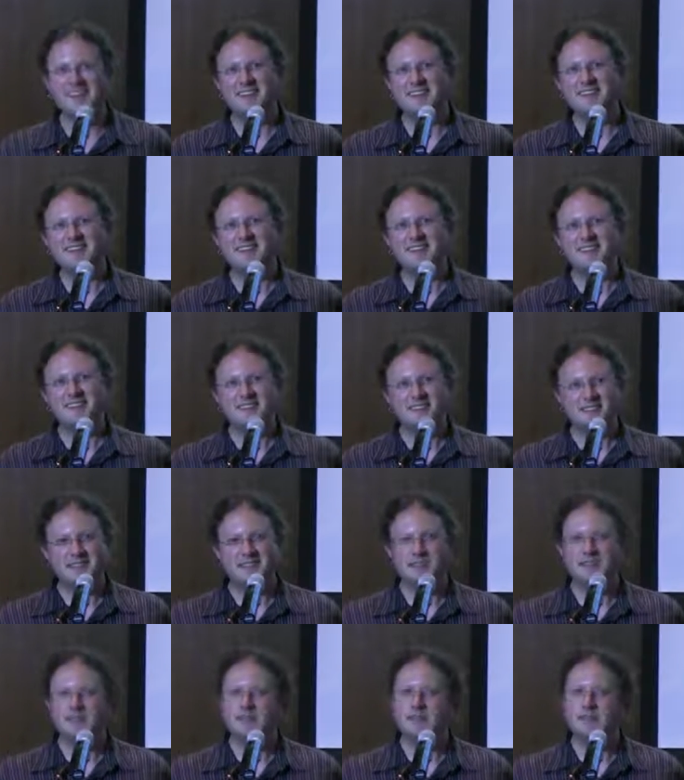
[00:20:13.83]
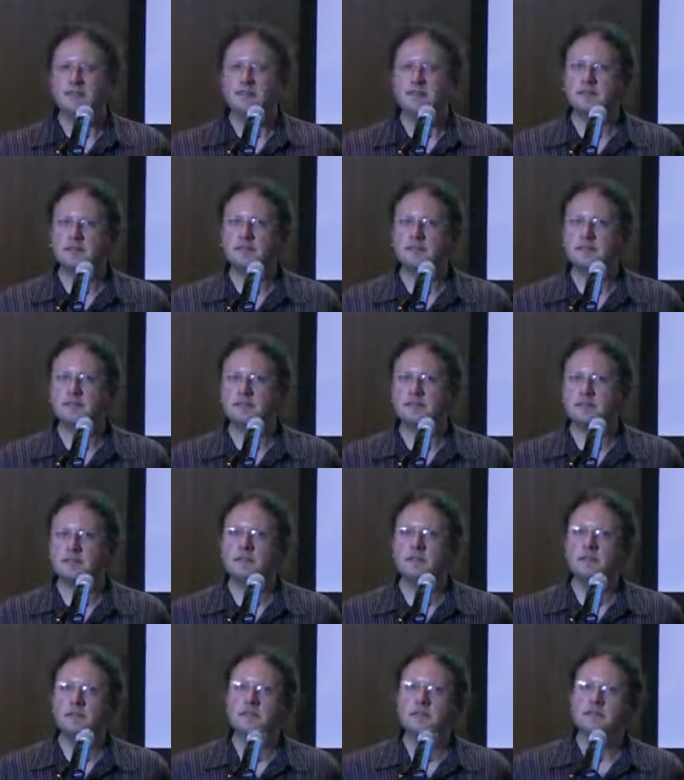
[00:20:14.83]

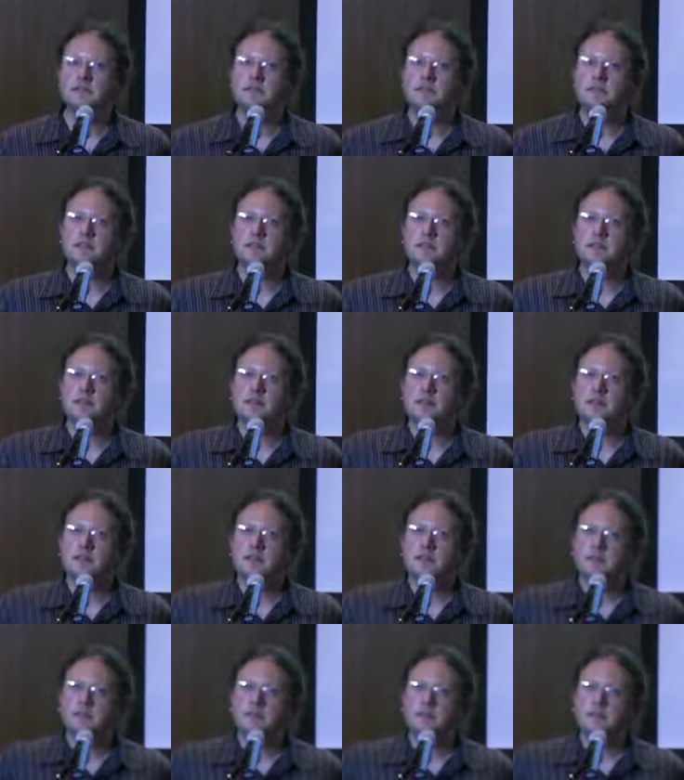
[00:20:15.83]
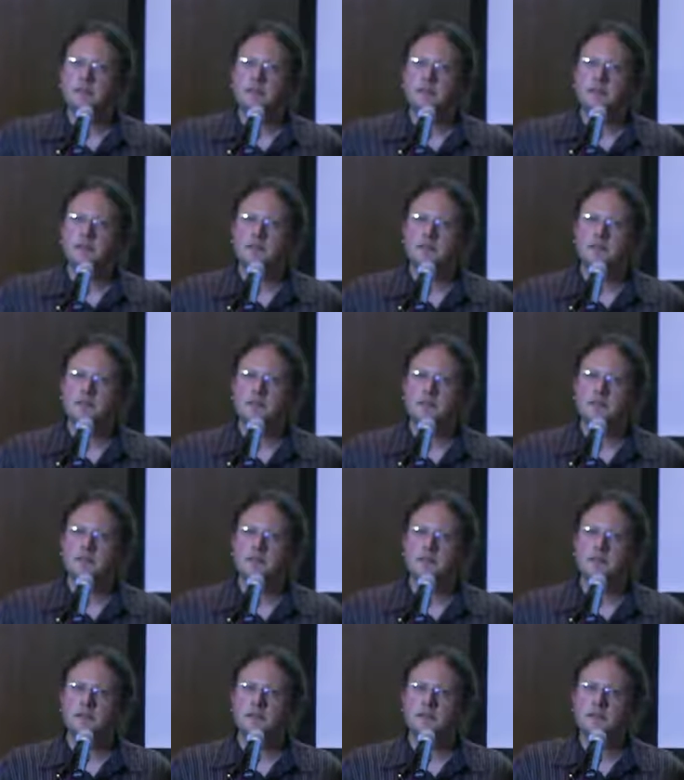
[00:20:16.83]

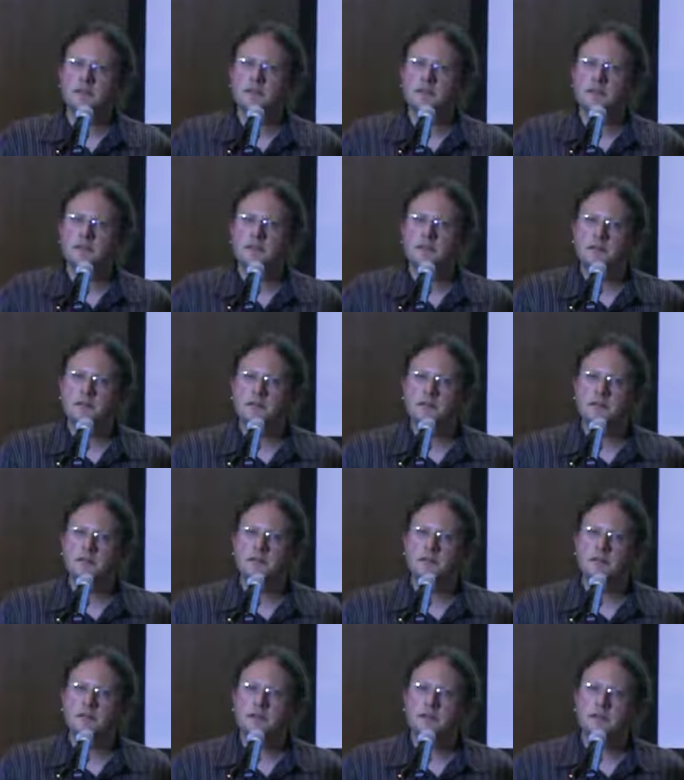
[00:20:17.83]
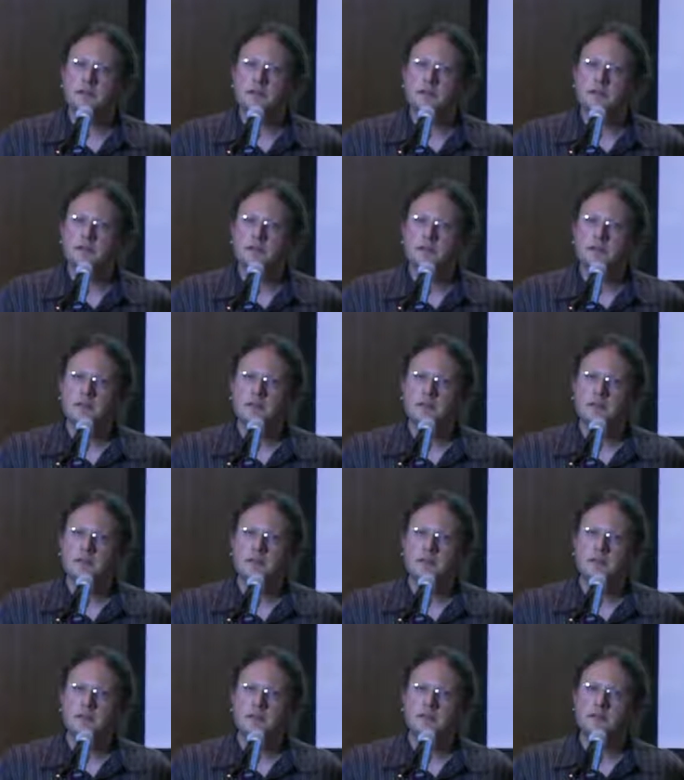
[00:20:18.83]

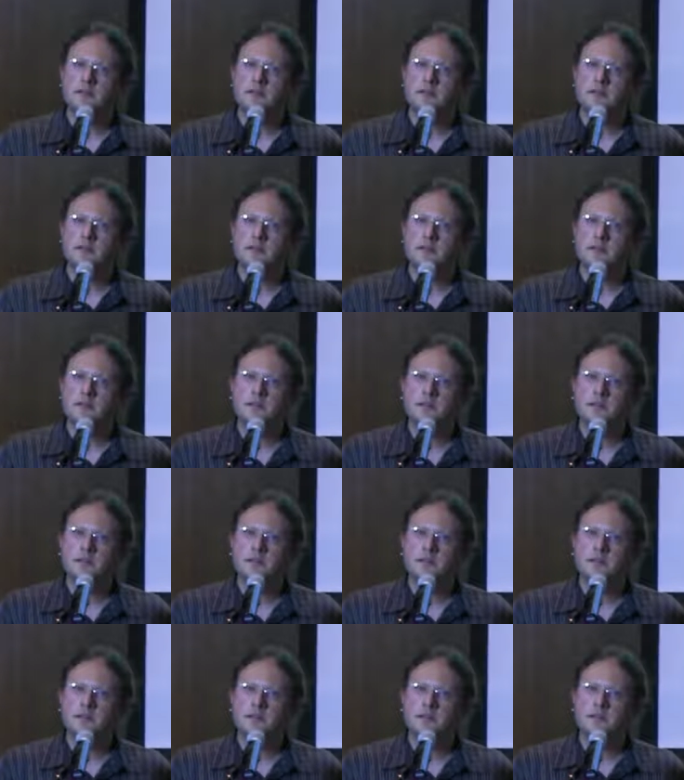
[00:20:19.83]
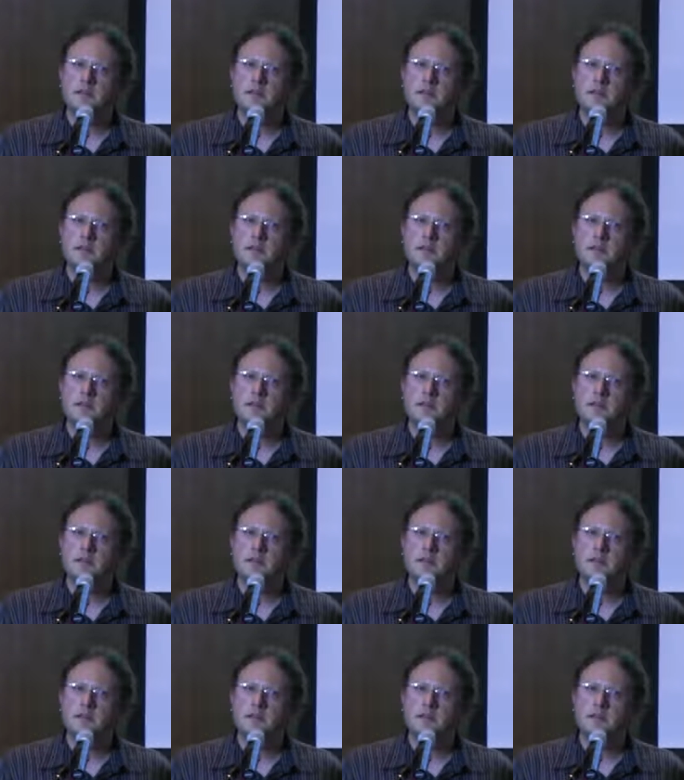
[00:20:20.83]
Nobody speaks.